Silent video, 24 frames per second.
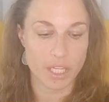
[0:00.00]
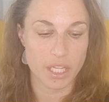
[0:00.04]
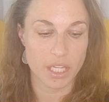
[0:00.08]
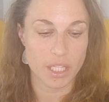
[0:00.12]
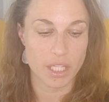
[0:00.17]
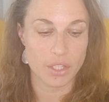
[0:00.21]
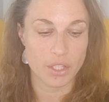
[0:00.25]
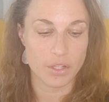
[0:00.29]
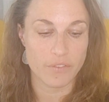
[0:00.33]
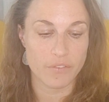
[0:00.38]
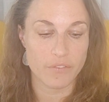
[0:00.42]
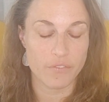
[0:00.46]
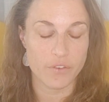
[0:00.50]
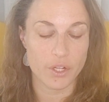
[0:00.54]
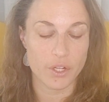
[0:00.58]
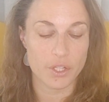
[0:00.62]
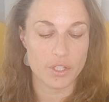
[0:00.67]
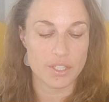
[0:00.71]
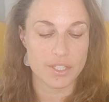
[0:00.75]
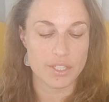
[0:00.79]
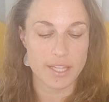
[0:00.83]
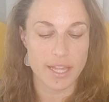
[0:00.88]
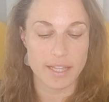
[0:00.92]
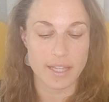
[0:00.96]
in your
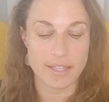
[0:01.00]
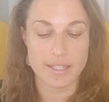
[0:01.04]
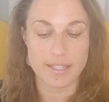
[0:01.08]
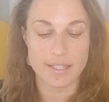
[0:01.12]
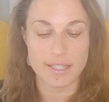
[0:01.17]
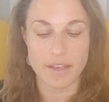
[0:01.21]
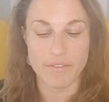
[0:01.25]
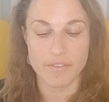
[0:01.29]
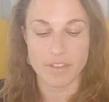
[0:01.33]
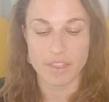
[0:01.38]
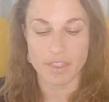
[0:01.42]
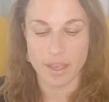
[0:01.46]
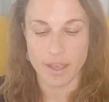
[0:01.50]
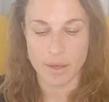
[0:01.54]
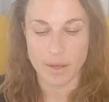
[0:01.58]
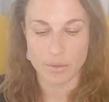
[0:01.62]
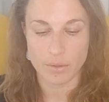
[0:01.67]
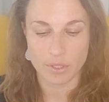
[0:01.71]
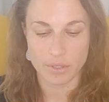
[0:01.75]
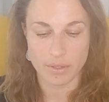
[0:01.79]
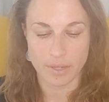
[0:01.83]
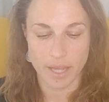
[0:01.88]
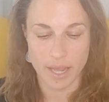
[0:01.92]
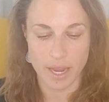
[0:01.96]
first and seventh
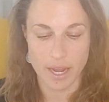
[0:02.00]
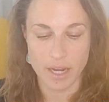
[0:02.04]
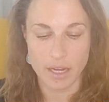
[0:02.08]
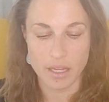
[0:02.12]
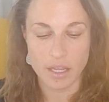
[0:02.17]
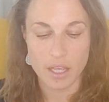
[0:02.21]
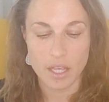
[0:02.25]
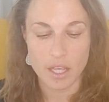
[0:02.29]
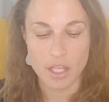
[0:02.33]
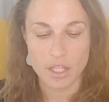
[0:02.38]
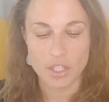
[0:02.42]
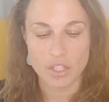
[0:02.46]
house. Okay.